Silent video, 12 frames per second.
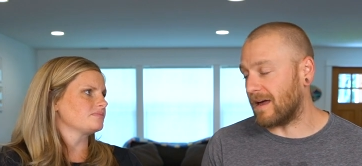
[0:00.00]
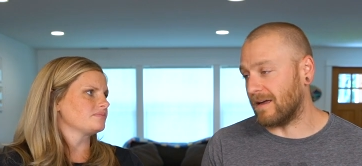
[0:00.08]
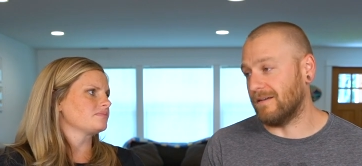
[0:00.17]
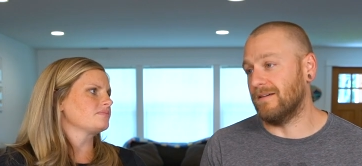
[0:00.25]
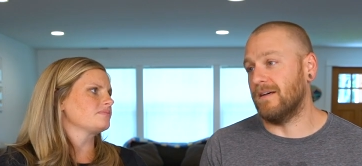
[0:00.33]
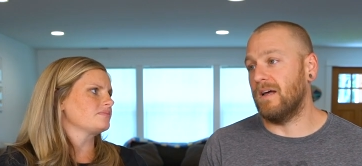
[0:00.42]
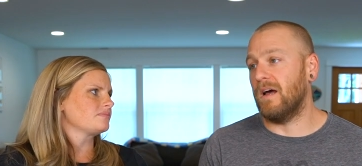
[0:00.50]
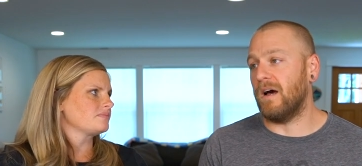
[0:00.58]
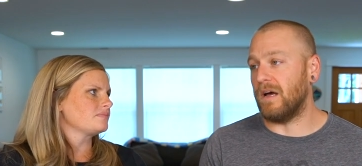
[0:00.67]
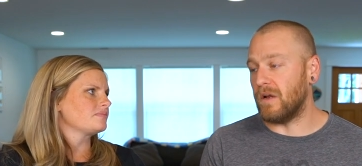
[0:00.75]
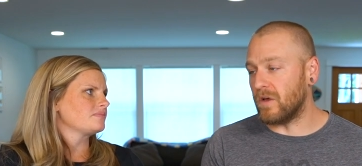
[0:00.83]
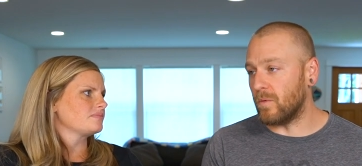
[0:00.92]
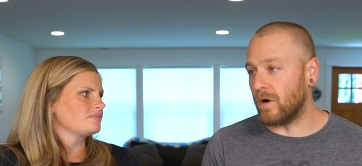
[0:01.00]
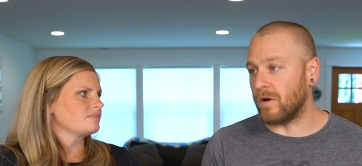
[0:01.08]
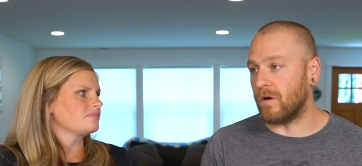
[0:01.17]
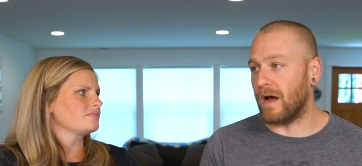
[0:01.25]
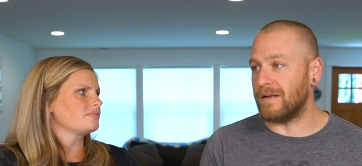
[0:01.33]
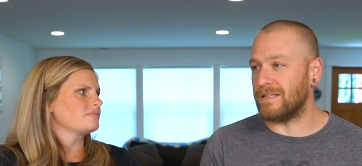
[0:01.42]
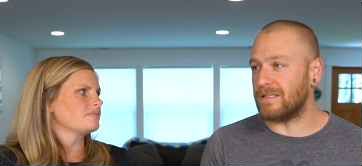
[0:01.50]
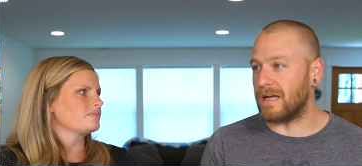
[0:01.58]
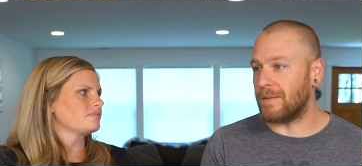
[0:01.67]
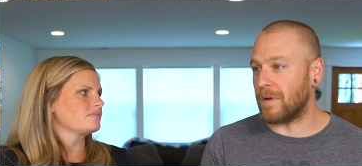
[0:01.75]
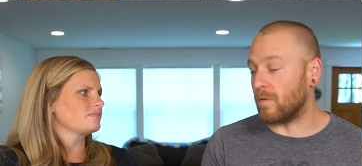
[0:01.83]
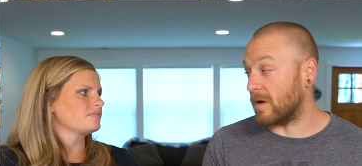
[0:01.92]
Speaker 1: hey. I know you want to. I
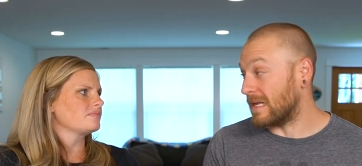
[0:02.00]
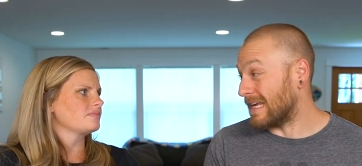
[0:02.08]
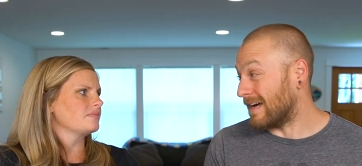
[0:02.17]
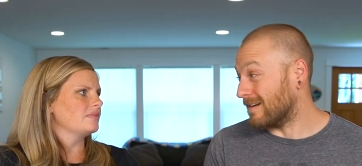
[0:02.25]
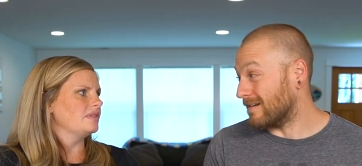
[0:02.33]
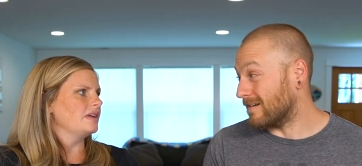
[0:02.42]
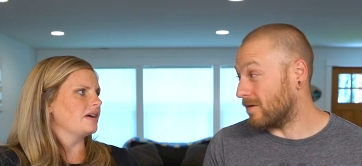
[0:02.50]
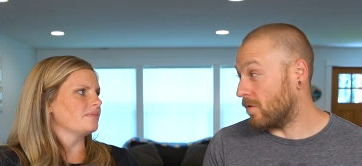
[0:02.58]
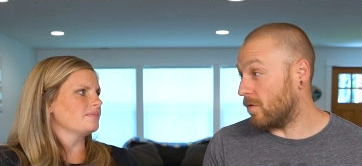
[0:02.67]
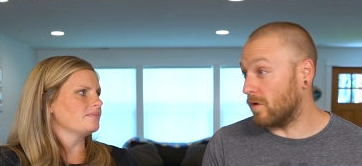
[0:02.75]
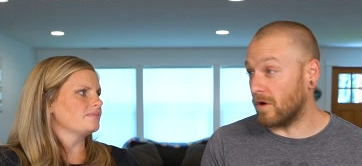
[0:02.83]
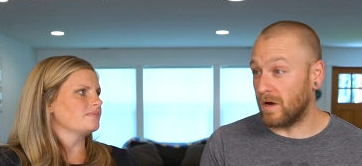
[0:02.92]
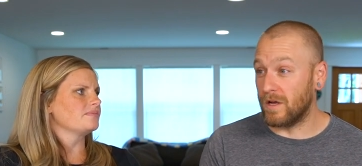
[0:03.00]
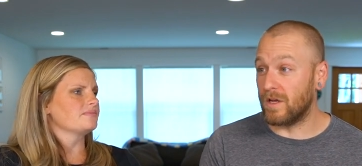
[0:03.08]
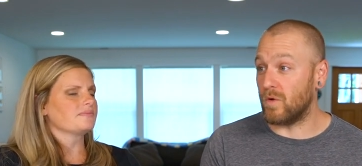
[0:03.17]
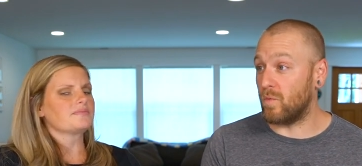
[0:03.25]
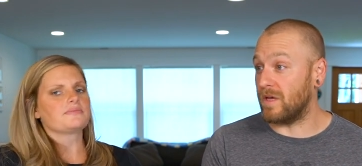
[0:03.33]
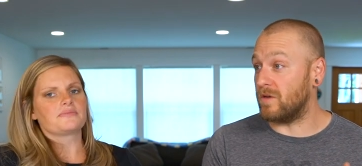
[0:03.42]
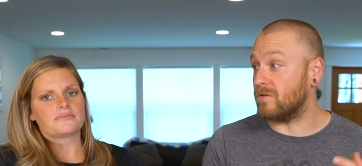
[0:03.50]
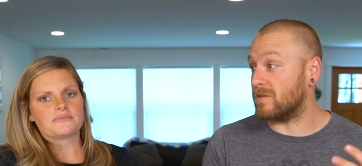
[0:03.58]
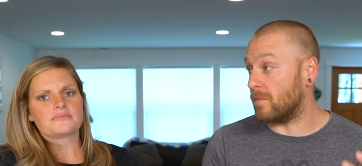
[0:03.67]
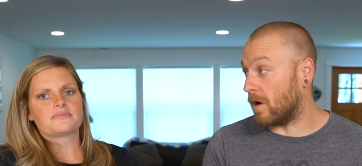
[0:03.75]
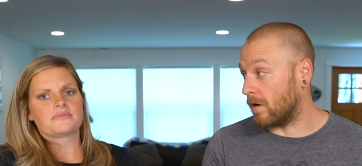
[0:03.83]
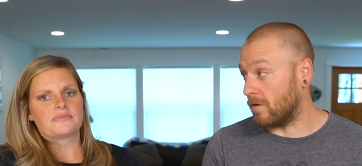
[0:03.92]
just I'm not ready yet. Yeah. Or can we do it
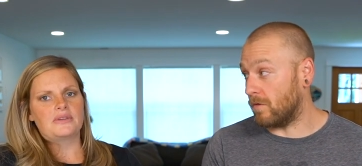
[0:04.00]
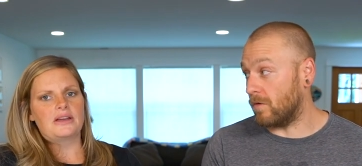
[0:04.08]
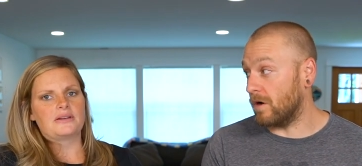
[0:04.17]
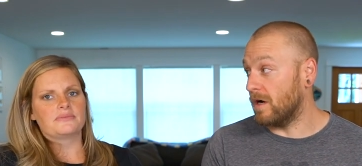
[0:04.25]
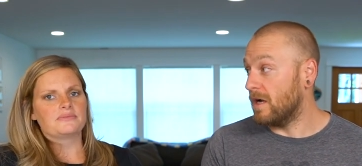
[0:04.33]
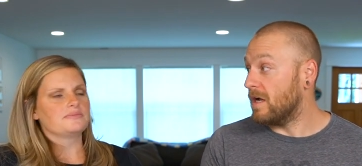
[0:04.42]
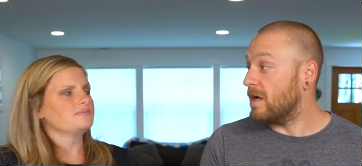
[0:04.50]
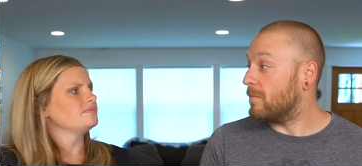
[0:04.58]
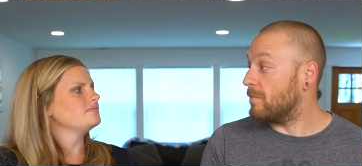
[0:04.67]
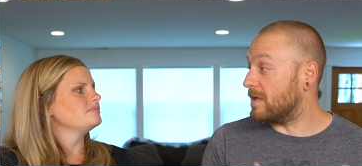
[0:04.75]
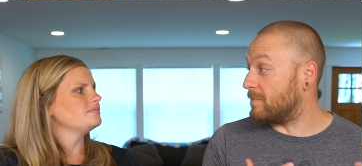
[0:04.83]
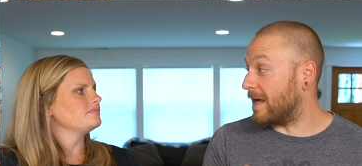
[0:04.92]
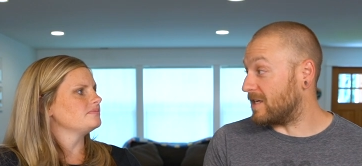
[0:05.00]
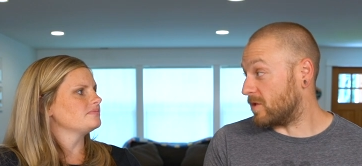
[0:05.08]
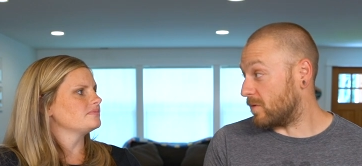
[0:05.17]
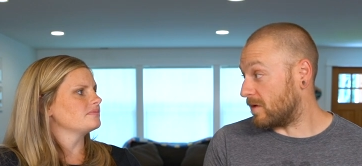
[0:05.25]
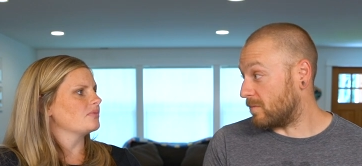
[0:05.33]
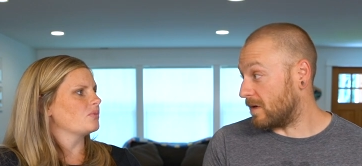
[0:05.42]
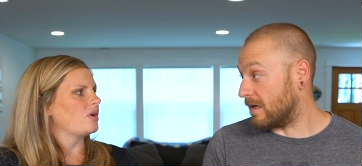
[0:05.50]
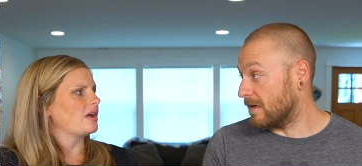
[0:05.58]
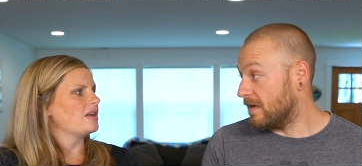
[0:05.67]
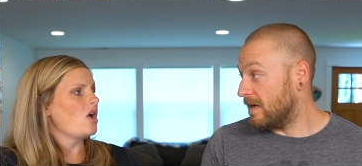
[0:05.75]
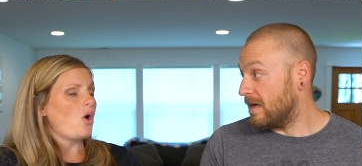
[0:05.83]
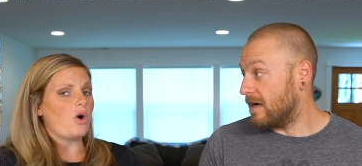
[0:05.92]
tomorrow? Or be patient with me. Right.
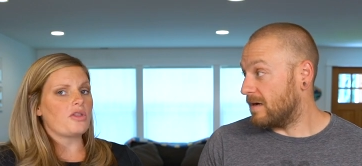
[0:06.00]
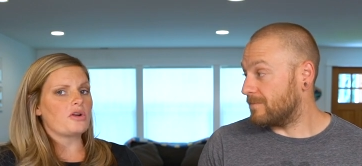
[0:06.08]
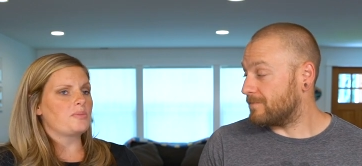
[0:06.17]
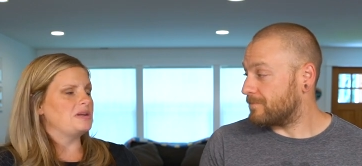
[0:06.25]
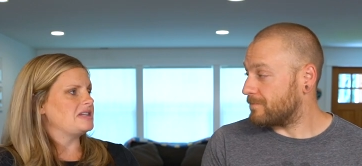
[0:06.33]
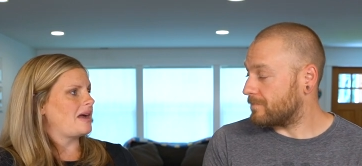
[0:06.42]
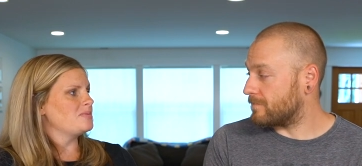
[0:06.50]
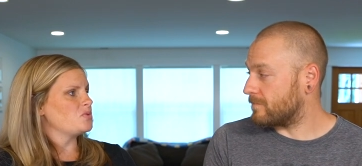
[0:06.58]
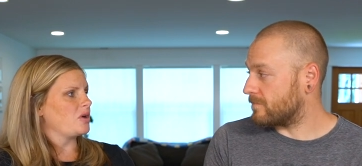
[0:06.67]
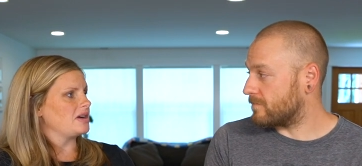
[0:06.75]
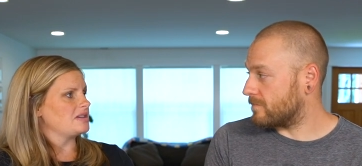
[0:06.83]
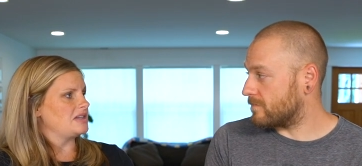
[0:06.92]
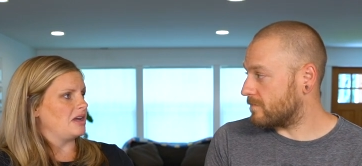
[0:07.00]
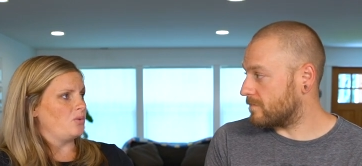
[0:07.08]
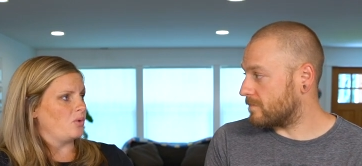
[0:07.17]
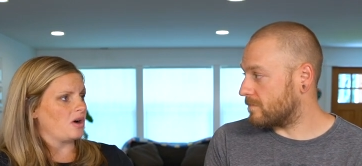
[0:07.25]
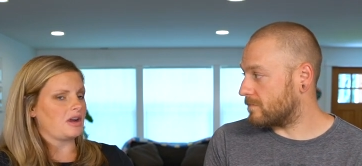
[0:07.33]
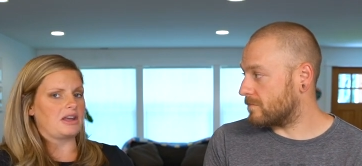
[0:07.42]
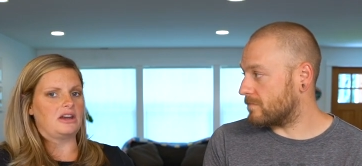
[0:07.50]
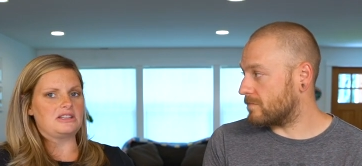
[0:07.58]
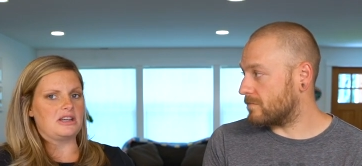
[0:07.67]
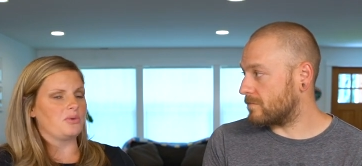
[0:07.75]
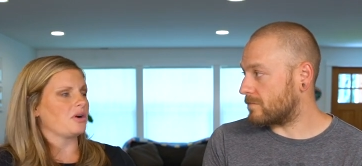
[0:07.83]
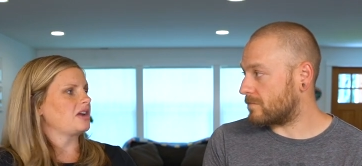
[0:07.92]
Speaker 2: Or there'd be times where it did work and it
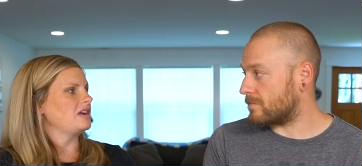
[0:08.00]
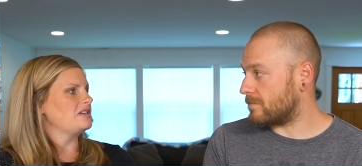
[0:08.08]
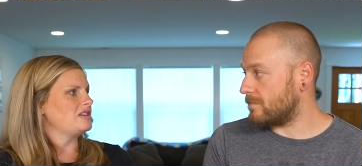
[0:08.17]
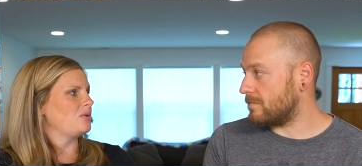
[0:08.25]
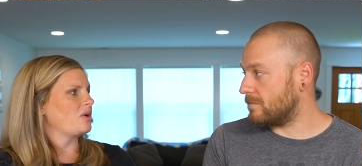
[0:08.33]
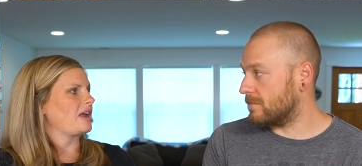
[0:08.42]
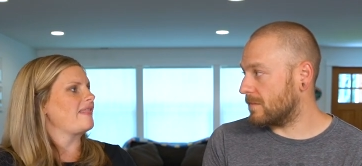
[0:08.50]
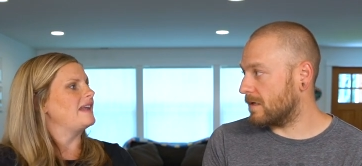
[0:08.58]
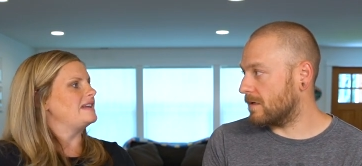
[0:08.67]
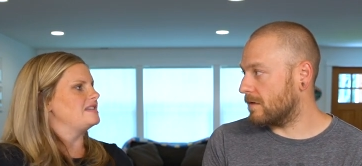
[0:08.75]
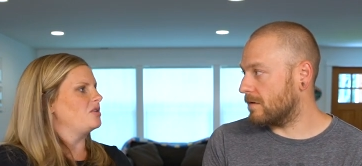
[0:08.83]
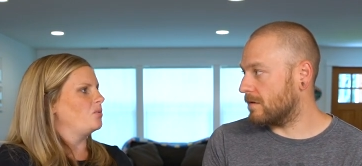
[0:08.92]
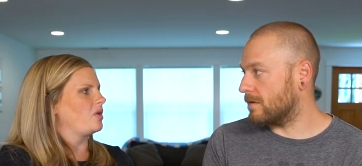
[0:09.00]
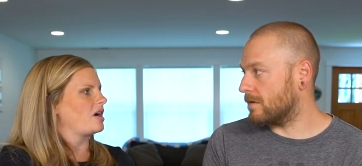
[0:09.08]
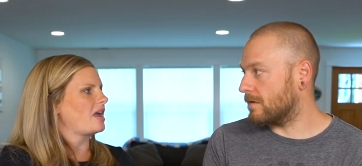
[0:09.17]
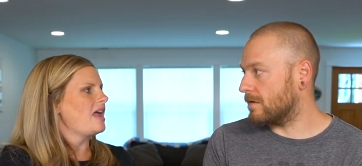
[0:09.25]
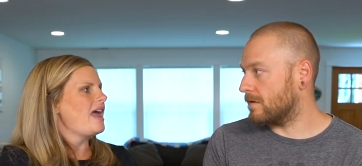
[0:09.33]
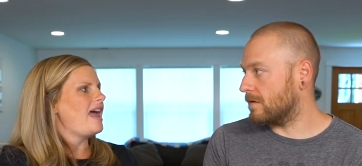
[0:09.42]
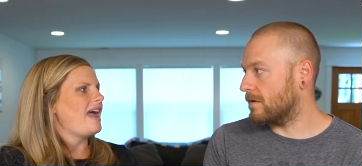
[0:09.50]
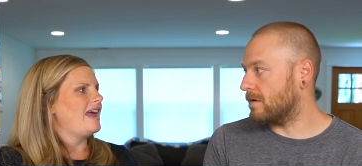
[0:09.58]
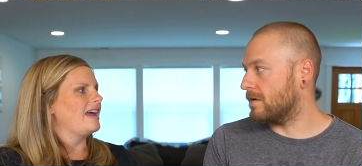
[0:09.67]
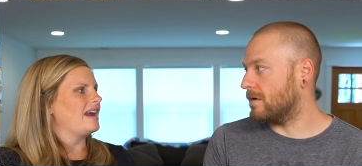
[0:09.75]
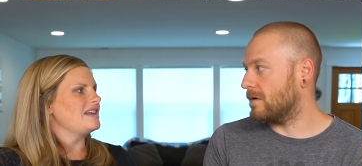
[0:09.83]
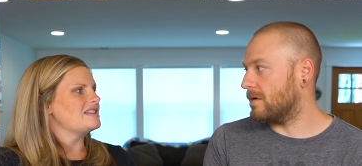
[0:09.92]
did work and it did work and then it didn't work.
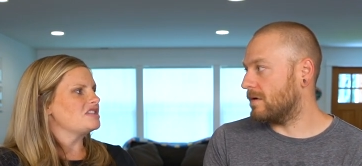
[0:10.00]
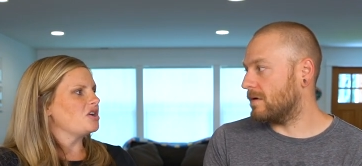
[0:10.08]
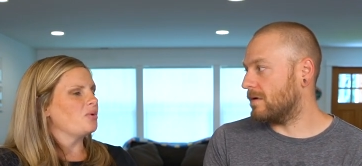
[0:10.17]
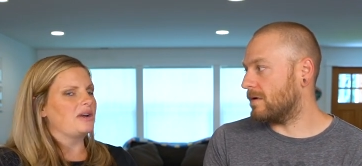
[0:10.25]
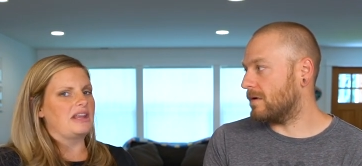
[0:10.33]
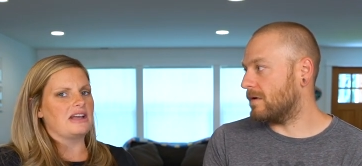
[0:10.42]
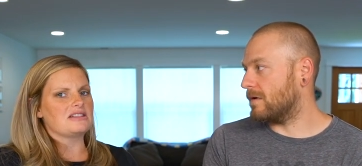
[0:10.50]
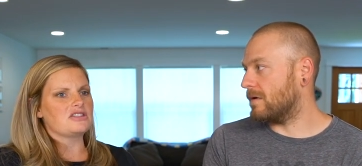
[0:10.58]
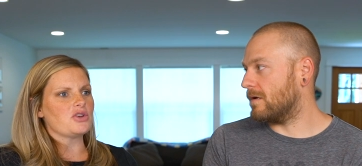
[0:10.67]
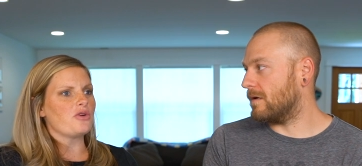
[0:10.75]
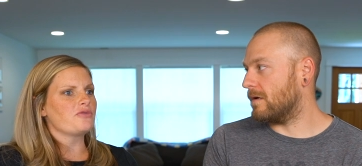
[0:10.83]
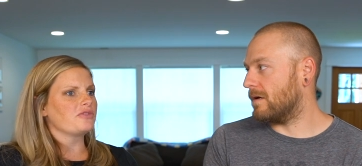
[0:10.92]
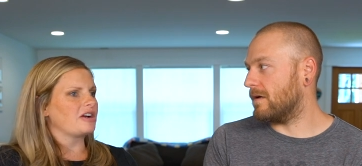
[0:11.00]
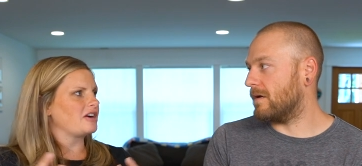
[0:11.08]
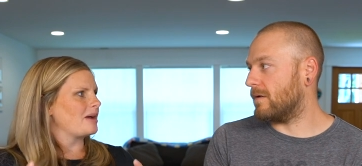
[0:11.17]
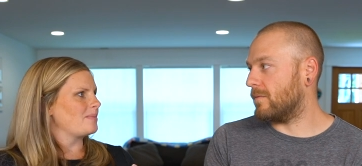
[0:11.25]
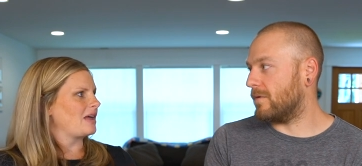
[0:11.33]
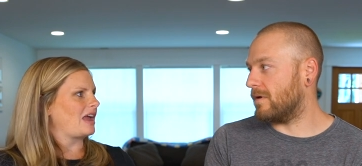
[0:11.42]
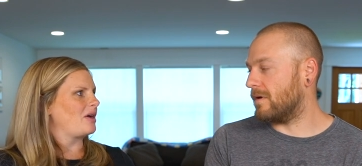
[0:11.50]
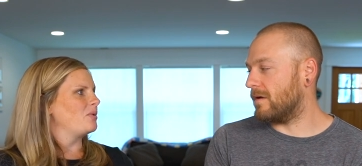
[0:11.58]
And I still would get so flared up like I